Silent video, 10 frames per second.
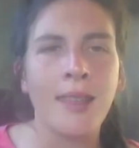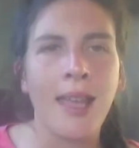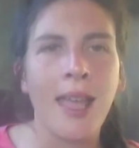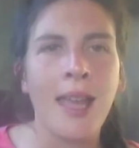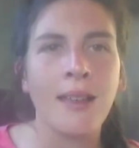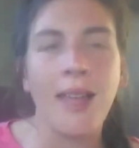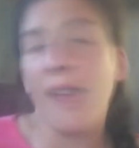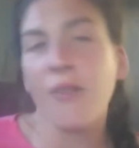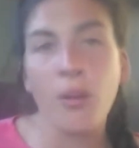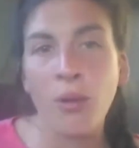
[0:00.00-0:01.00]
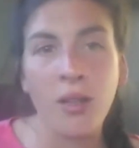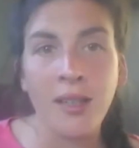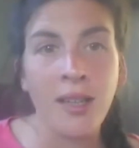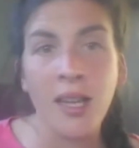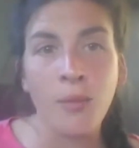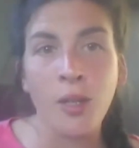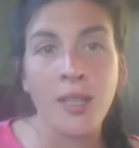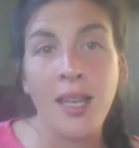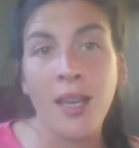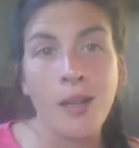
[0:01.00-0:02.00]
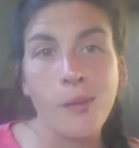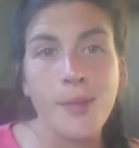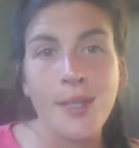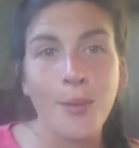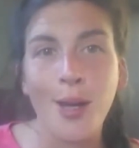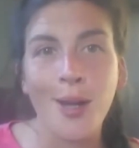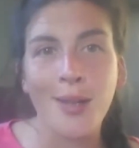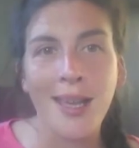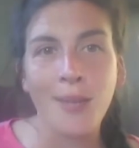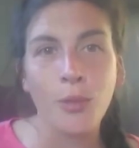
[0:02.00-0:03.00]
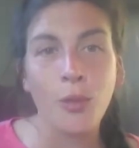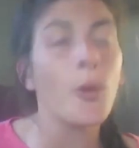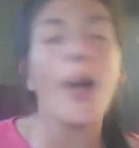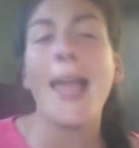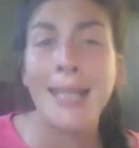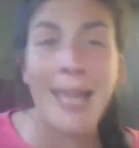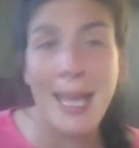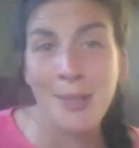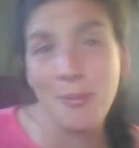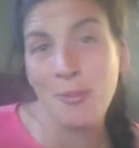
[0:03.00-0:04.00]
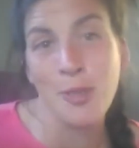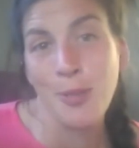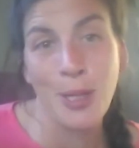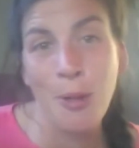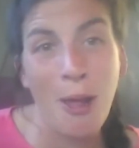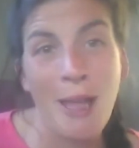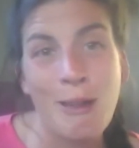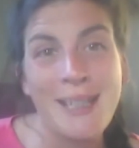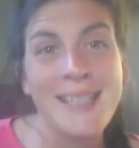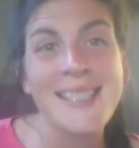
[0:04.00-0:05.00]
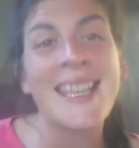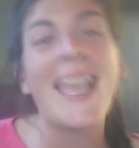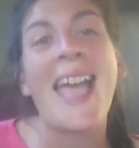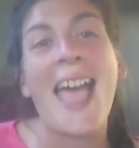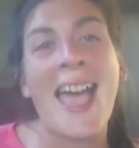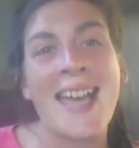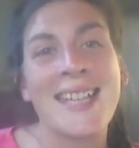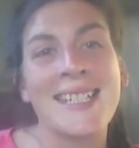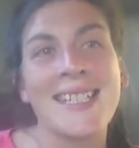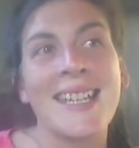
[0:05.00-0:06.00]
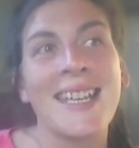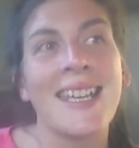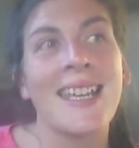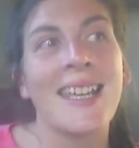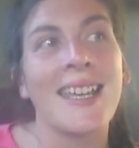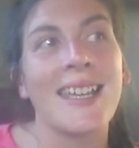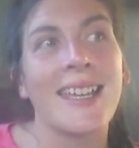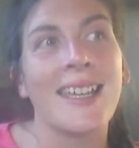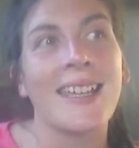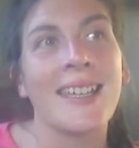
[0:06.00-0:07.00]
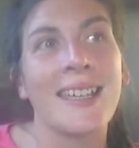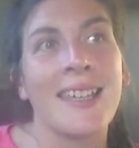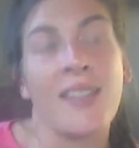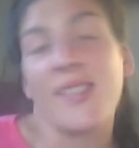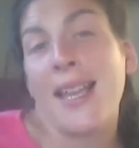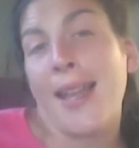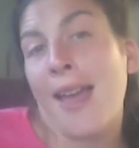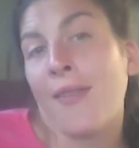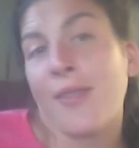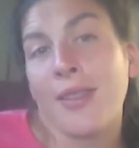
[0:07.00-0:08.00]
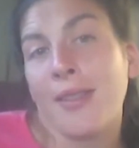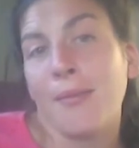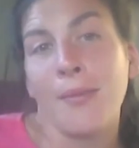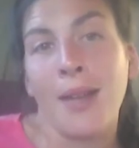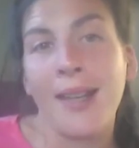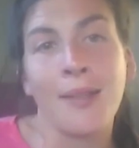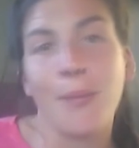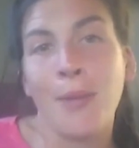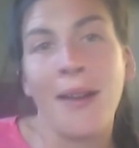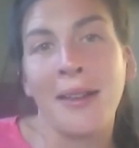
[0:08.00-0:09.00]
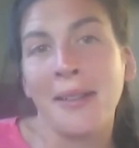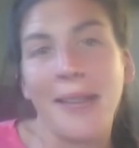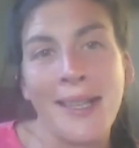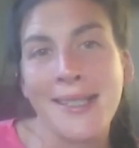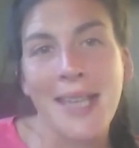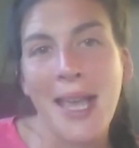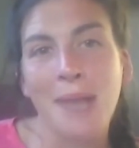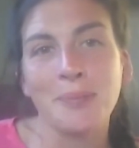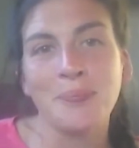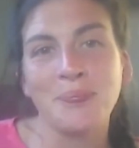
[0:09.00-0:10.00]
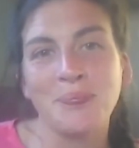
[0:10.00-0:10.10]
think any everyone and anyone that helps a wild animal, well, any animal to be quite honest, and gives their life for them, I admire hands down.